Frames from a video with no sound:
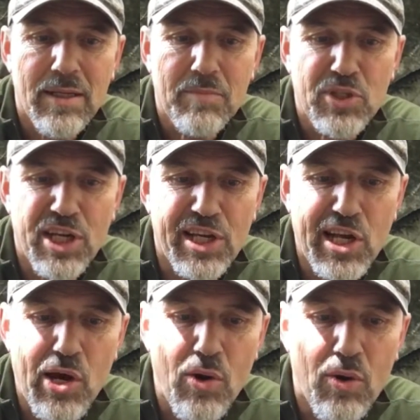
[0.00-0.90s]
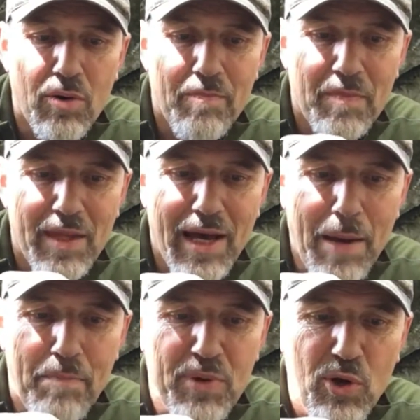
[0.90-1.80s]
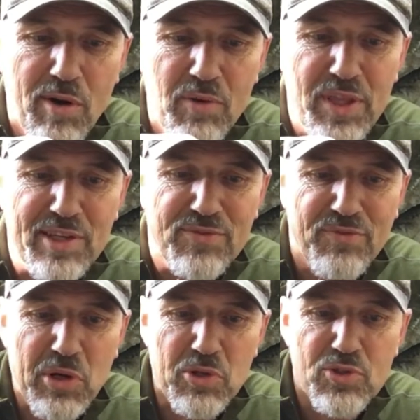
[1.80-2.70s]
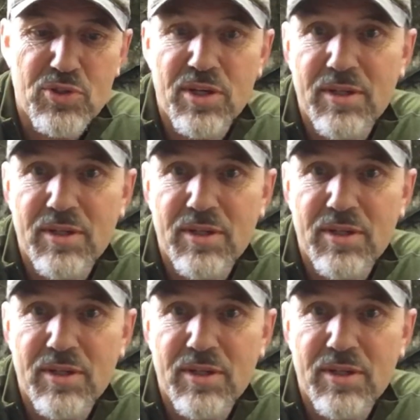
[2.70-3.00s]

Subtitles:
Going to go up and over this first